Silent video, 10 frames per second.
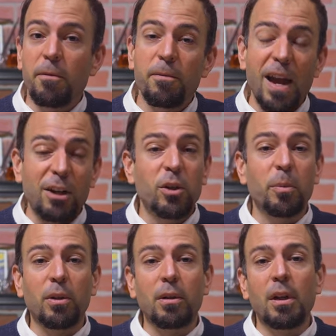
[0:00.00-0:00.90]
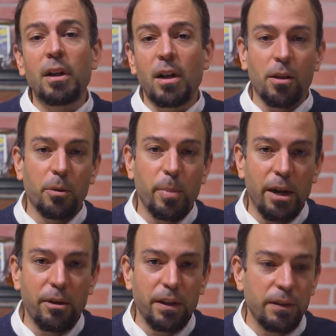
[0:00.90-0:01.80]
of fashionable color
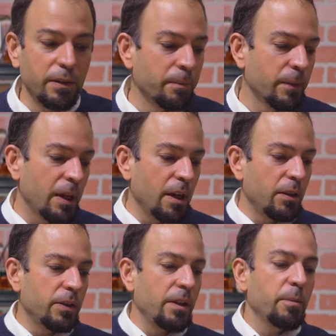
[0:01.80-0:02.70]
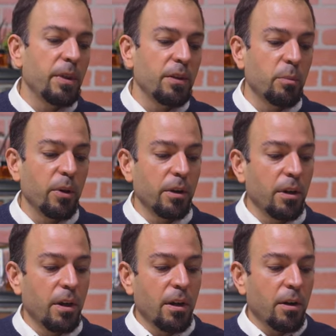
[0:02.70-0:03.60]
pairings. You see them in this book
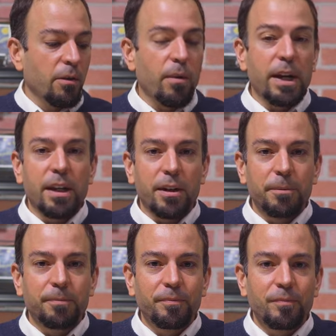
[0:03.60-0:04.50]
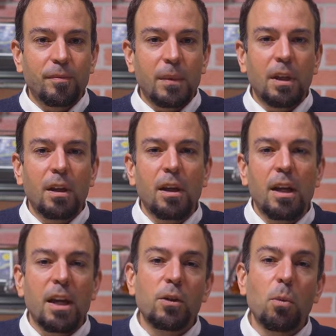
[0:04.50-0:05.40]
right here.
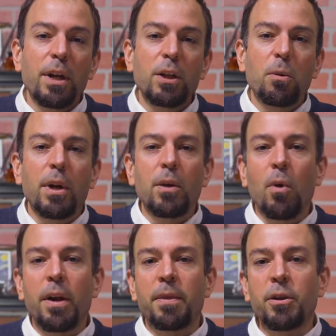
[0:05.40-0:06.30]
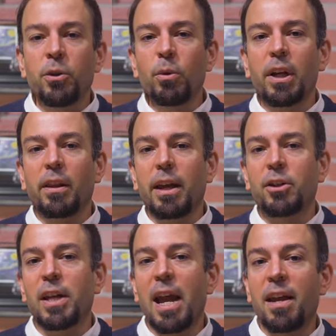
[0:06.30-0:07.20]
In twenty twenty-one, the new
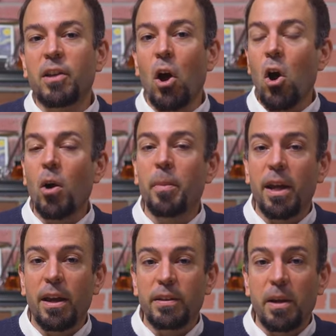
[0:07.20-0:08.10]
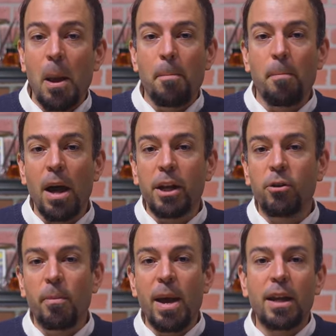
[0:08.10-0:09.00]
collection has a harmonized,
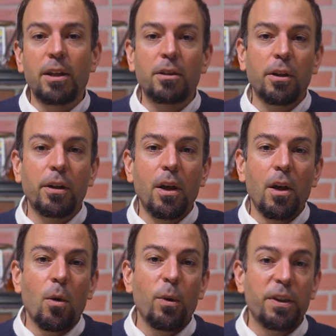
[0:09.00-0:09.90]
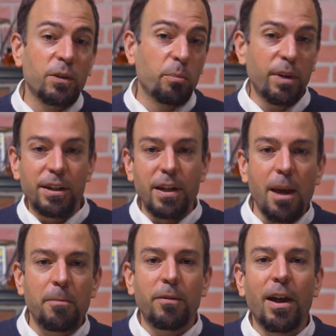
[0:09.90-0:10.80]
monochromatic look with a
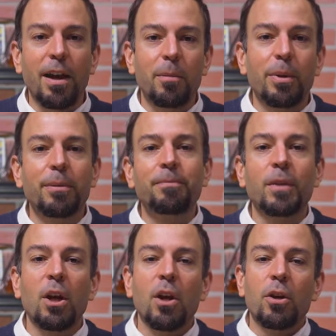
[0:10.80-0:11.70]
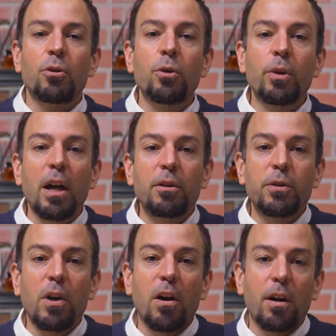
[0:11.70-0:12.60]
springtime vibe. Your new
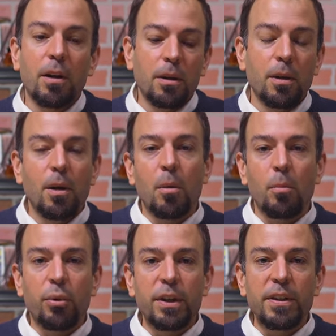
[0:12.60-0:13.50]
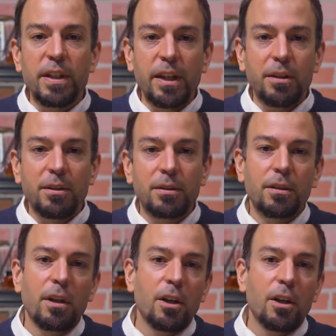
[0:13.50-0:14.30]
colors are Breezy Teal,